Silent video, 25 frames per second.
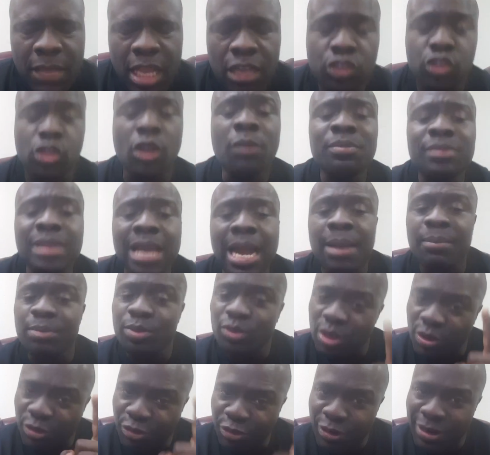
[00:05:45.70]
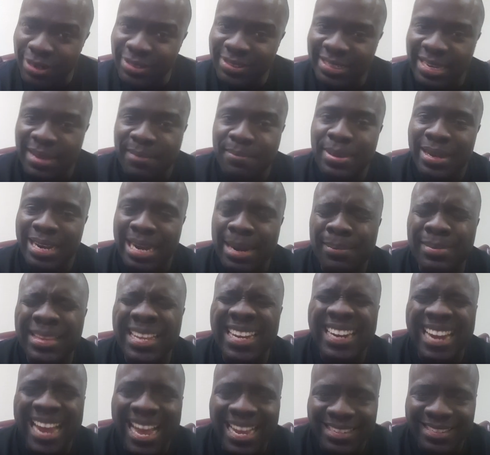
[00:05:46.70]
Sometimes the first can become
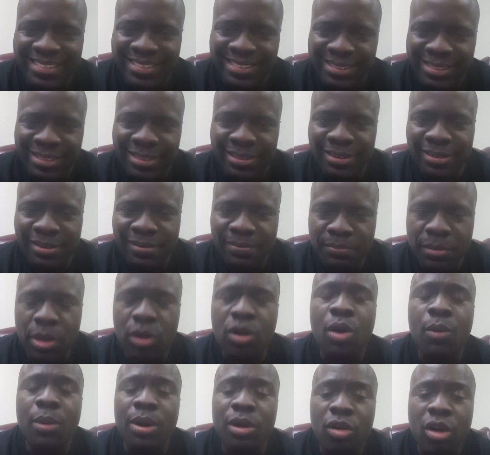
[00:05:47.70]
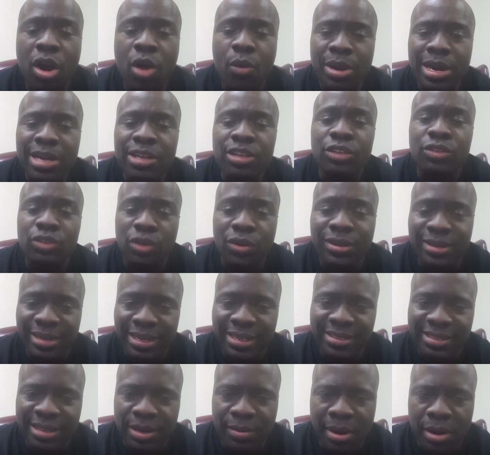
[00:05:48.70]
the last, because when God ready to turn
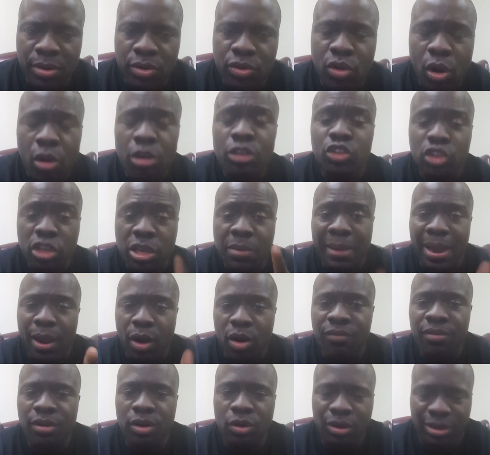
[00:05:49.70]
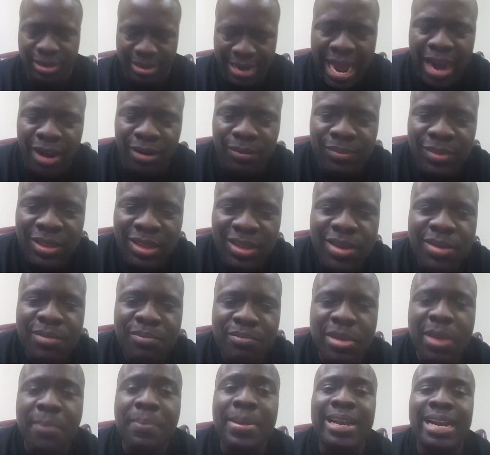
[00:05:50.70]
things around, those you might overlook now
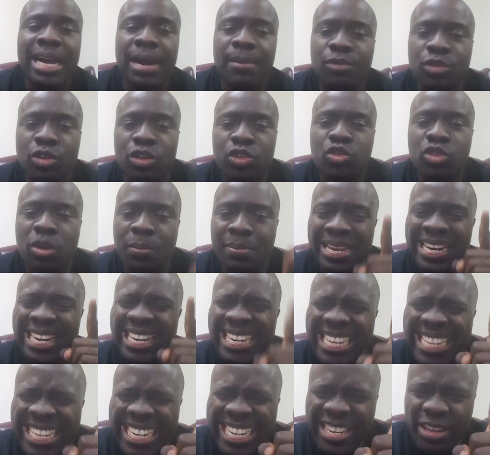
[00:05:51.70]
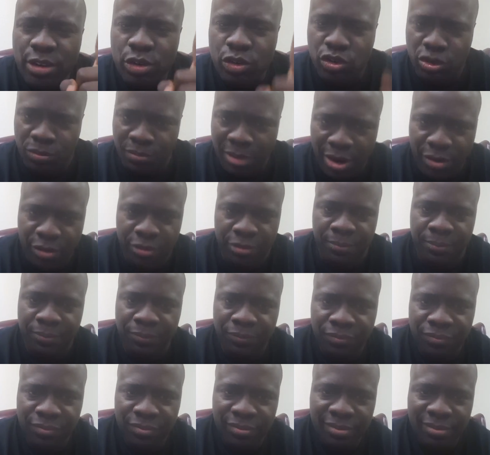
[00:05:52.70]
may become those who will be leading you tomorrow.
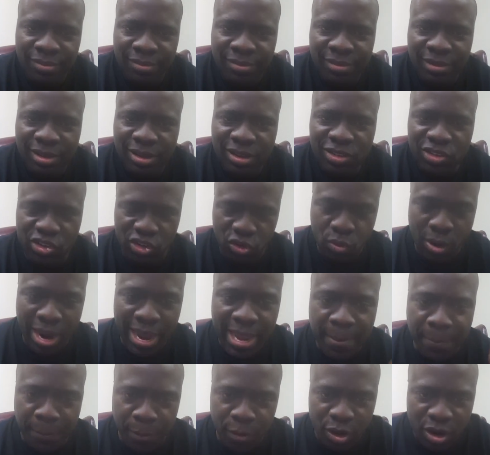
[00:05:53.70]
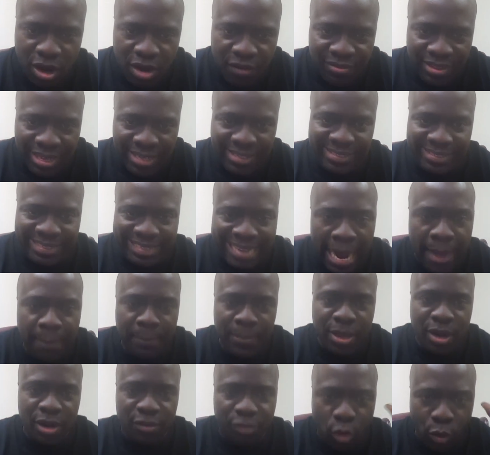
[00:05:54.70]
So why you put on this
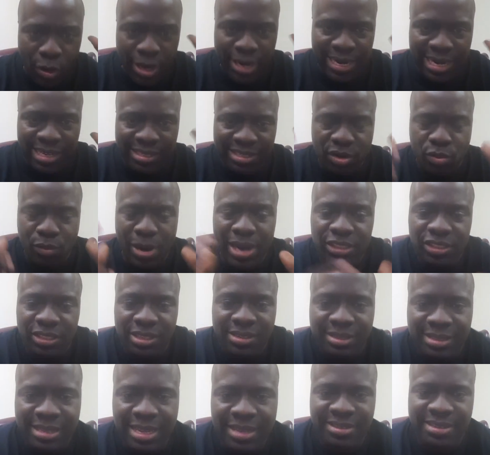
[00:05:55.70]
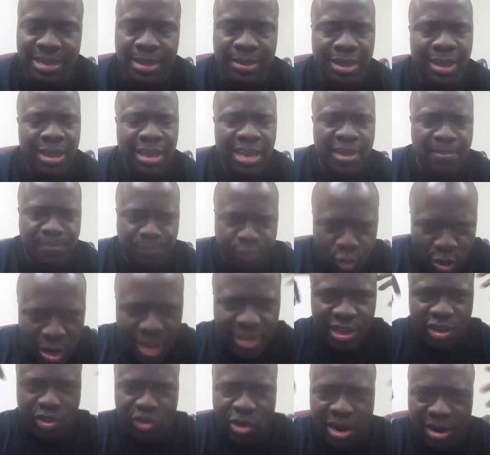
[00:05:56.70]
garment of holiness and righteousness and put
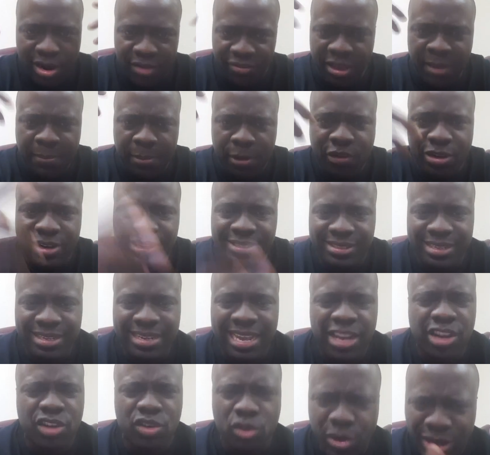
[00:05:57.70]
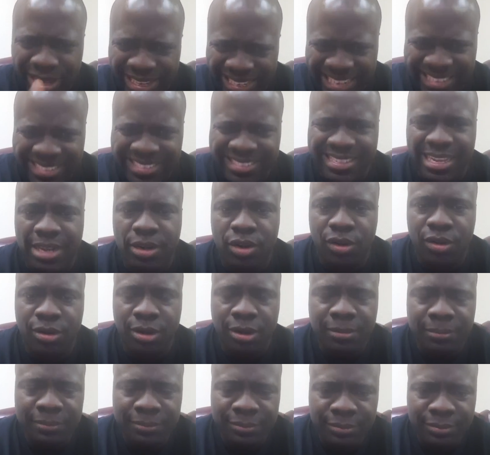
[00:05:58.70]
on the crown of hypocrisy that you know you can't stand
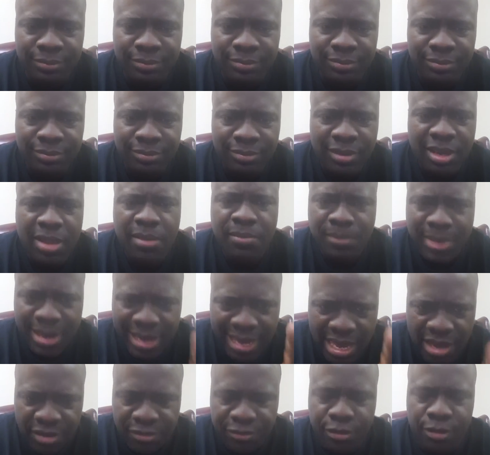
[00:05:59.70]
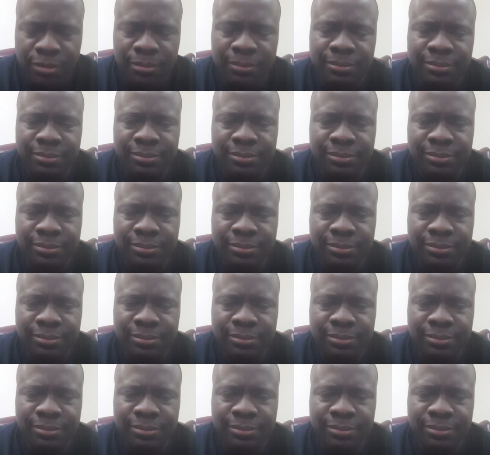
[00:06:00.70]
under? Be careful.